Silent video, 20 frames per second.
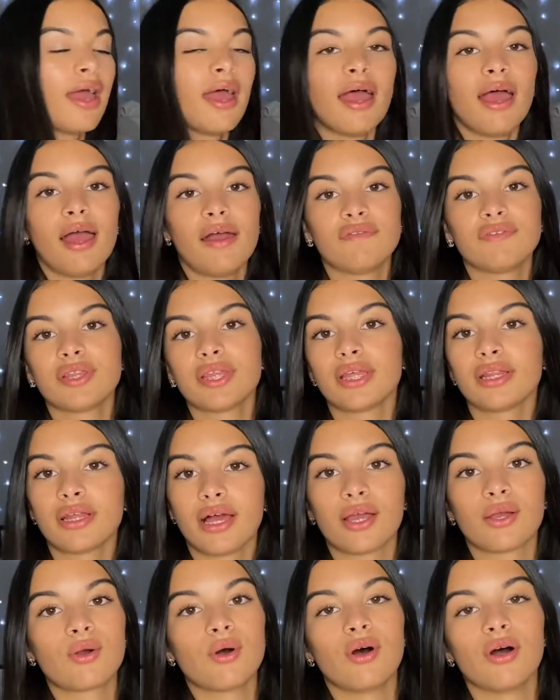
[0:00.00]
Everything that
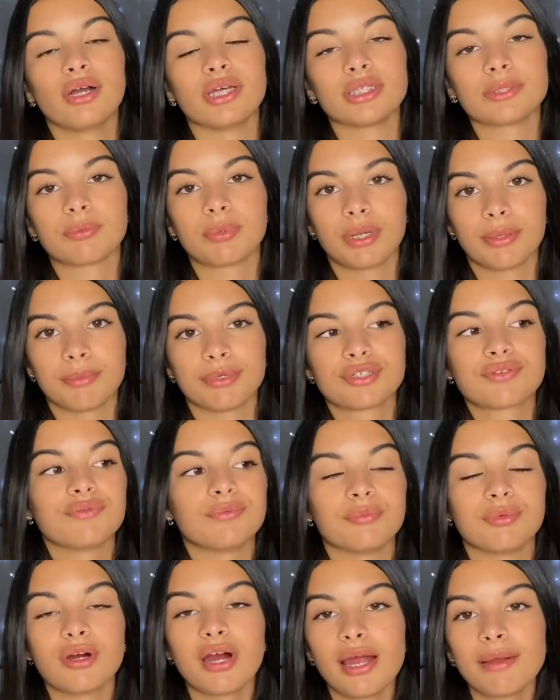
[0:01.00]
I got is pretty much
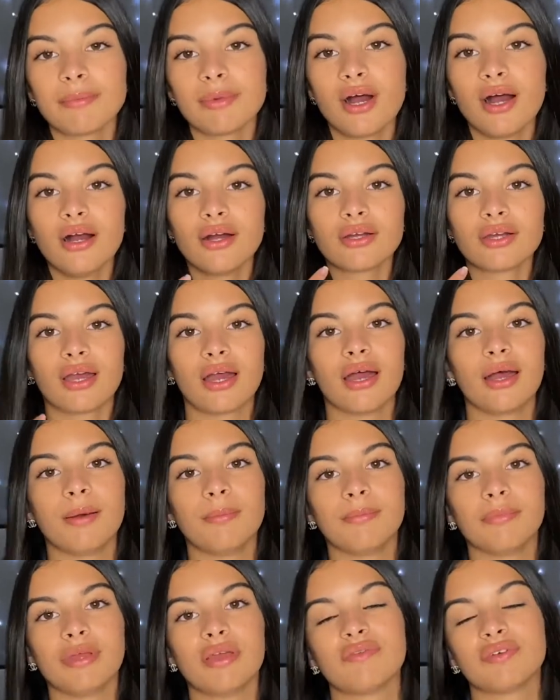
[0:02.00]
from Primark.
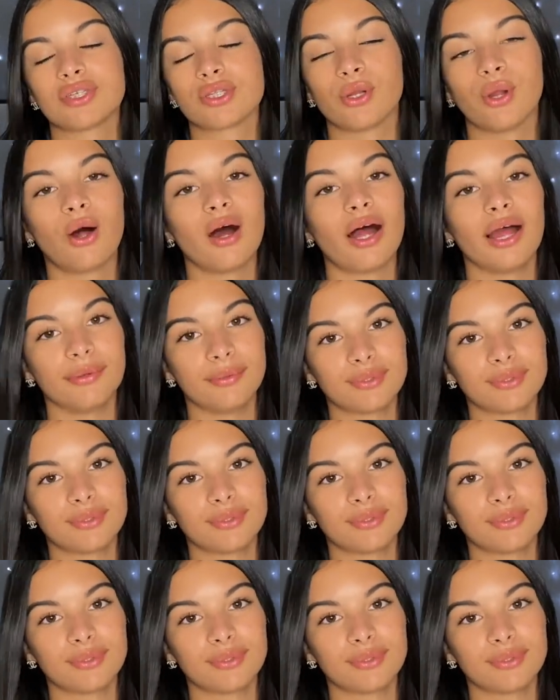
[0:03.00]
If it's not, I will